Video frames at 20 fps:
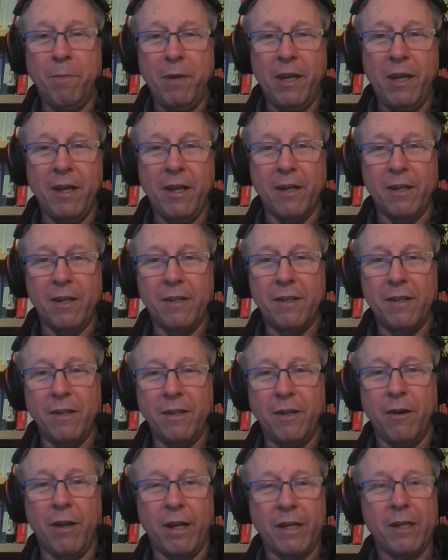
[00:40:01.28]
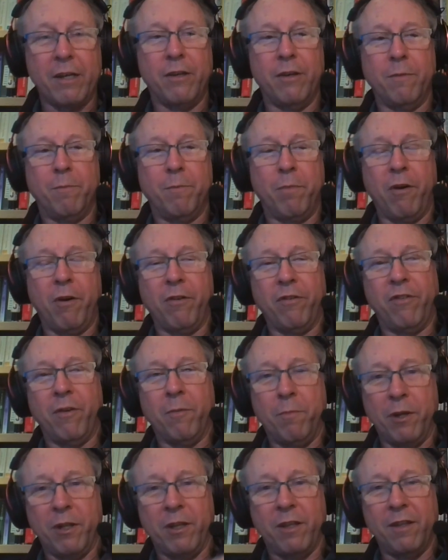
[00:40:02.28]
than being a, you know, like a good
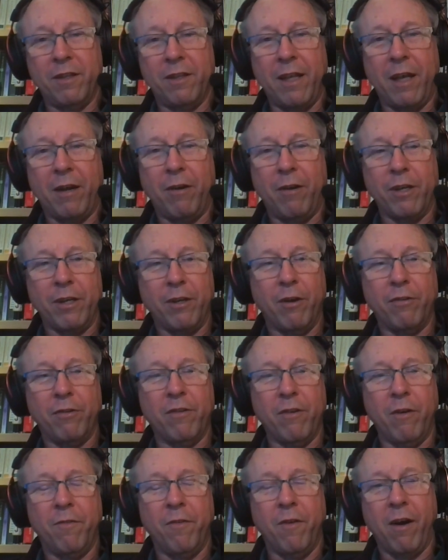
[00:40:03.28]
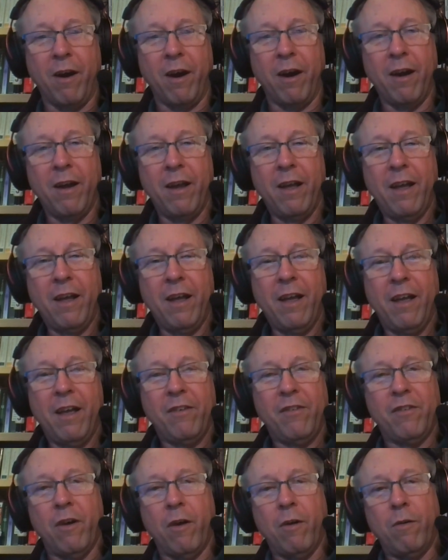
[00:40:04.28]
person, but that only goes so far.
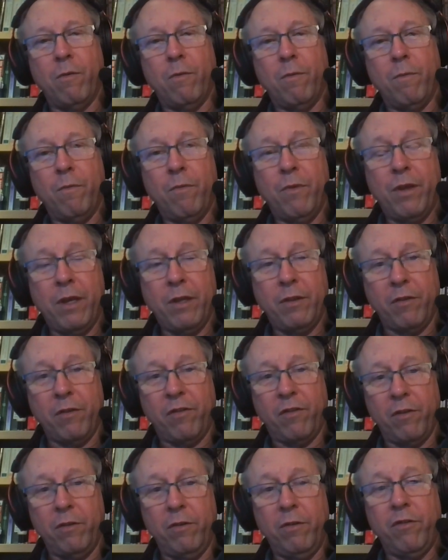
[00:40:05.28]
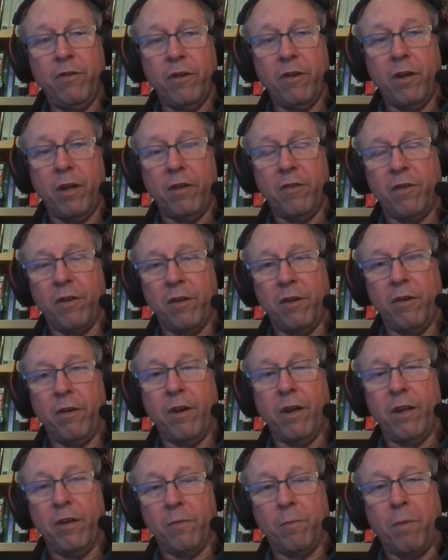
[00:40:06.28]
So the solution on
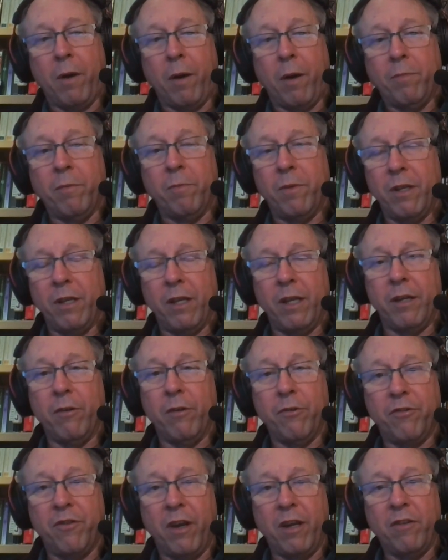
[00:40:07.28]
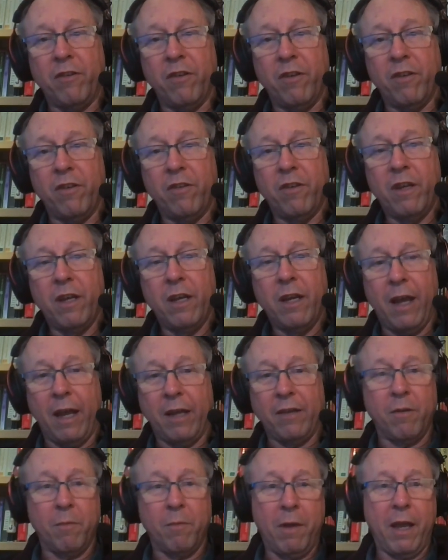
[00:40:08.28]
security is probably legal changes
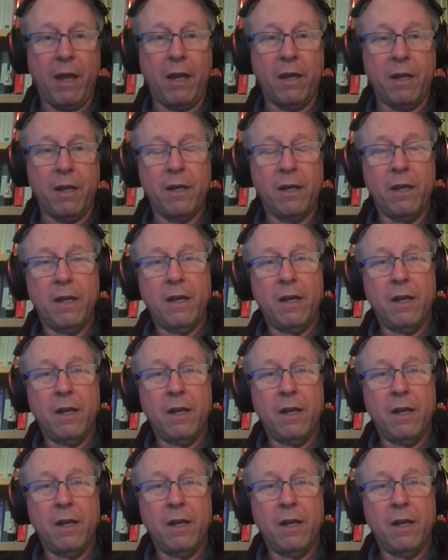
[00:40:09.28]
and to make